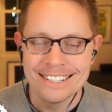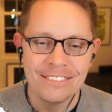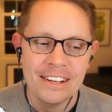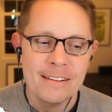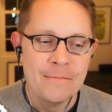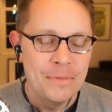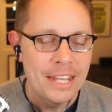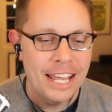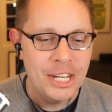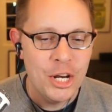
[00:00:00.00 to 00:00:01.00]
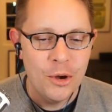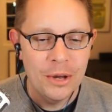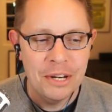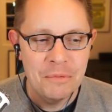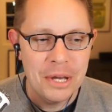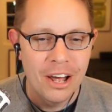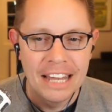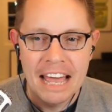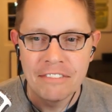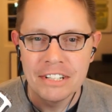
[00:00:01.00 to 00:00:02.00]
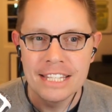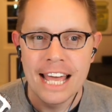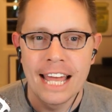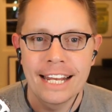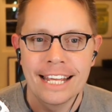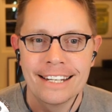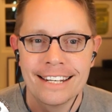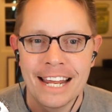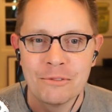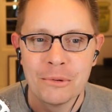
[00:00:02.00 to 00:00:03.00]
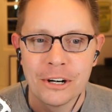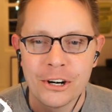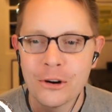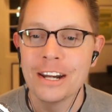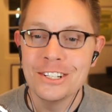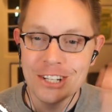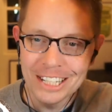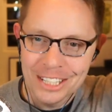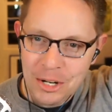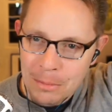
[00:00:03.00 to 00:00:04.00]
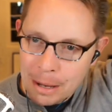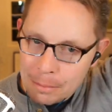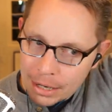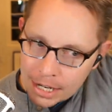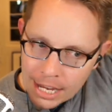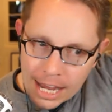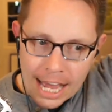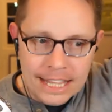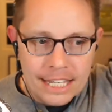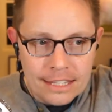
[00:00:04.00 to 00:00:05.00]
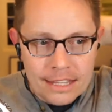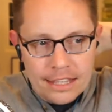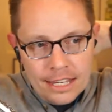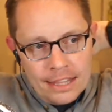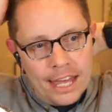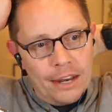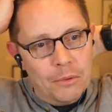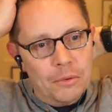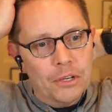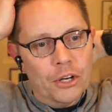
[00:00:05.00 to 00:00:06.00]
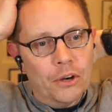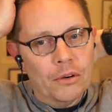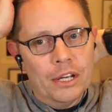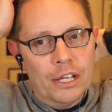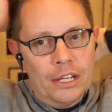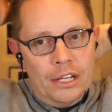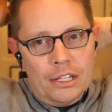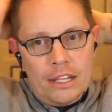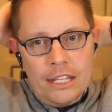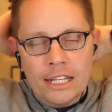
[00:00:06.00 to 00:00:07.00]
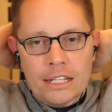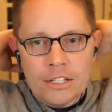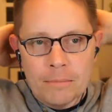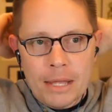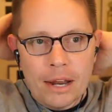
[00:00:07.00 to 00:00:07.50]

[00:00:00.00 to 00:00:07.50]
stuff. And and we all laughed at that and we're cringing a little bit. But I think the thing that jumped out